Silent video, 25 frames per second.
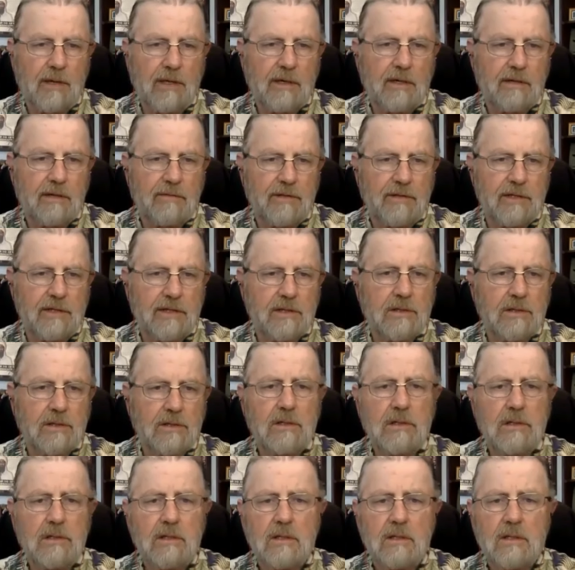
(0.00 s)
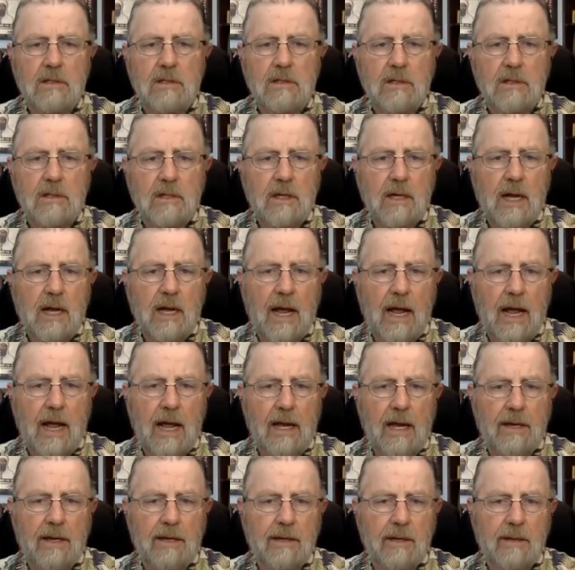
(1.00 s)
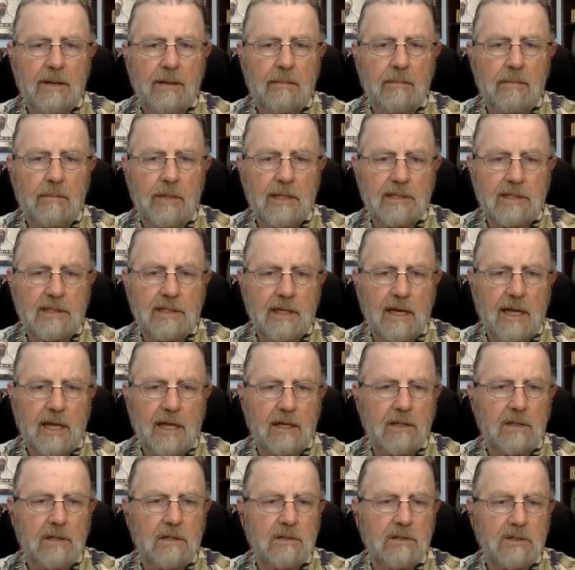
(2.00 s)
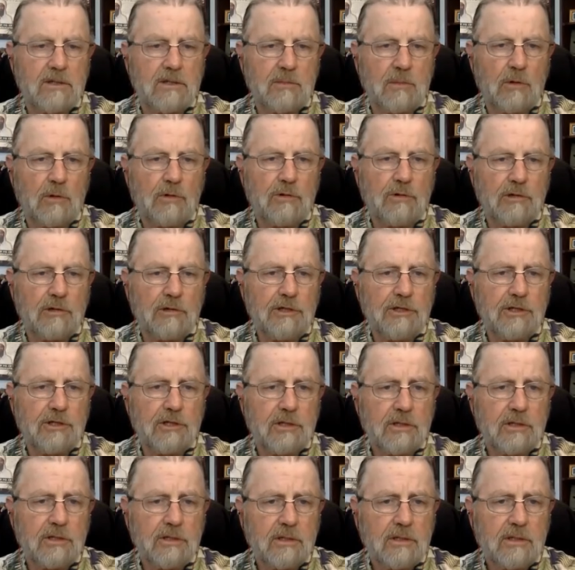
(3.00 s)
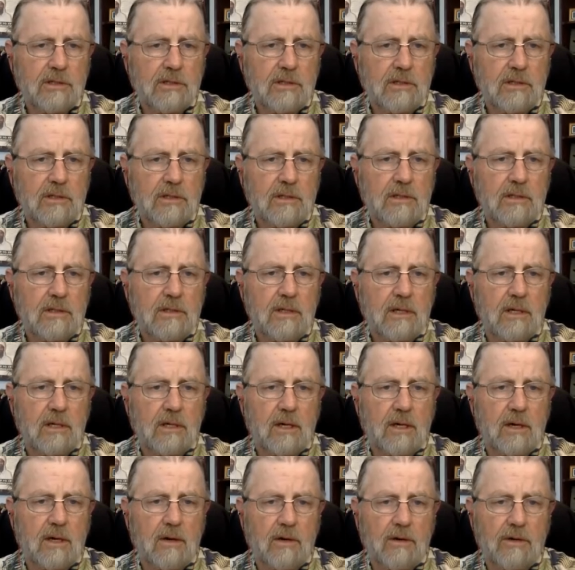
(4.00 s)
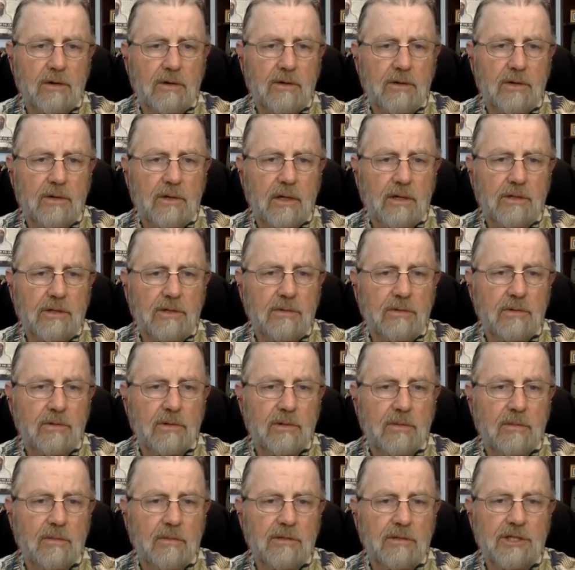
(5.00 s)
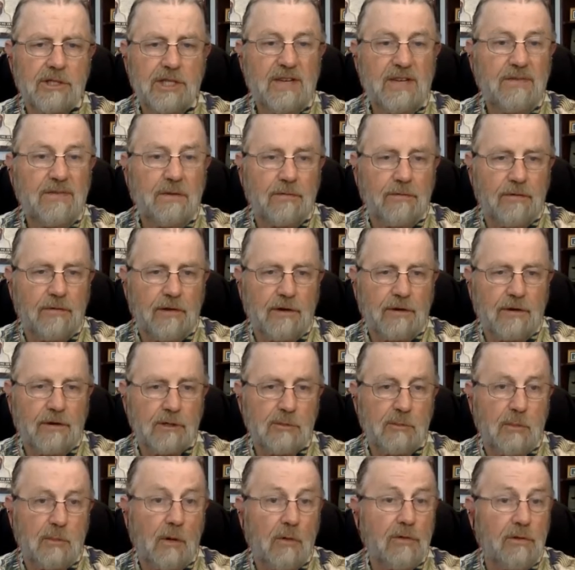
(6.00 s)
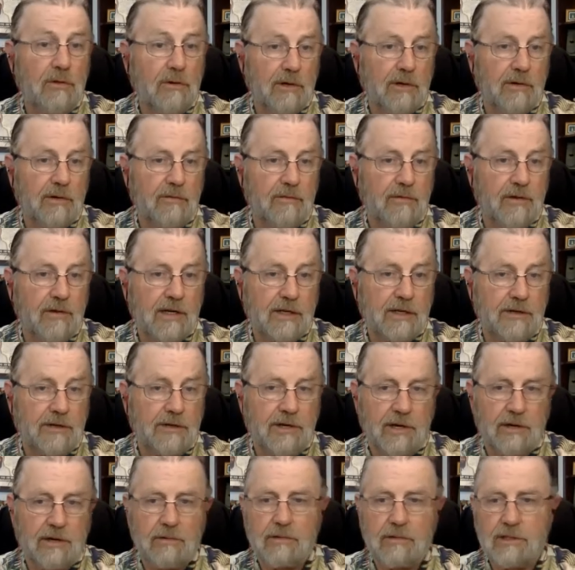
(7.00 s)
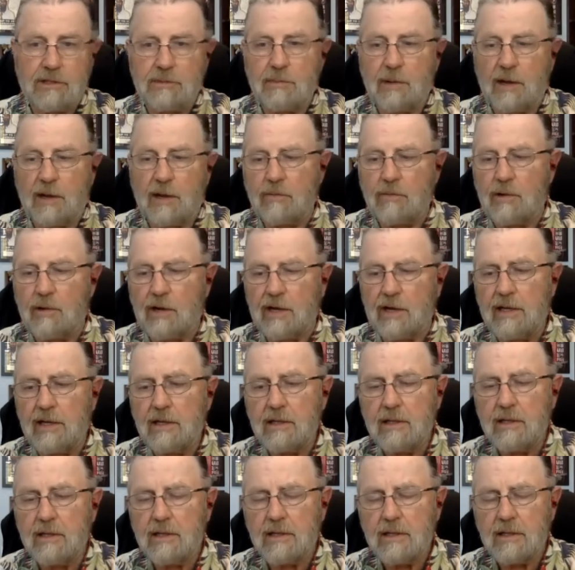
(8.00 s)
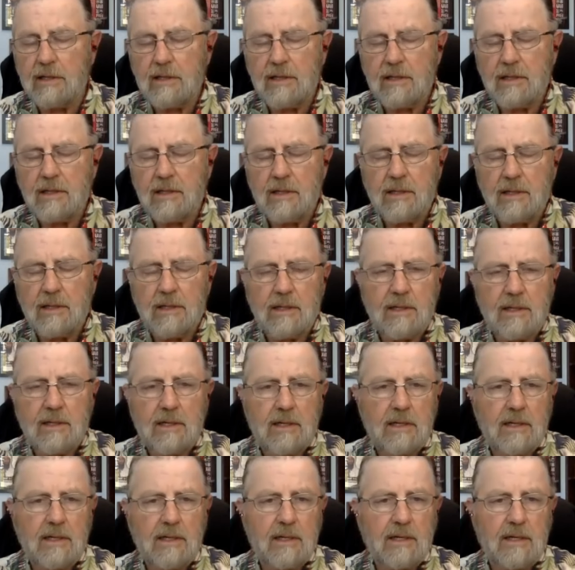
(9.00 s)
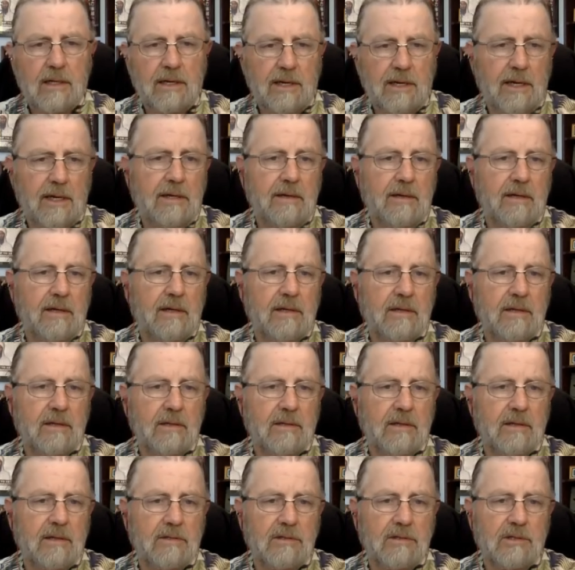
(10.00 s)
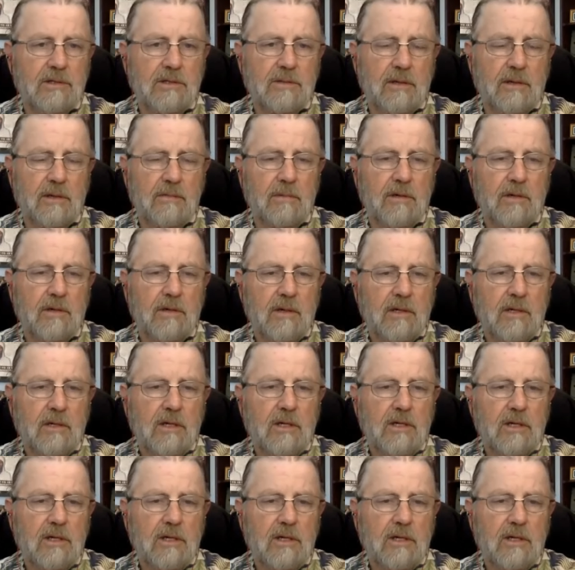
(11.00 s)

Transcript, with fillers: Ben-Gavir and Bezalel Smotrich are 2 of the chief offenders. Both are convicted terrorists, by the way. And yet Smotrich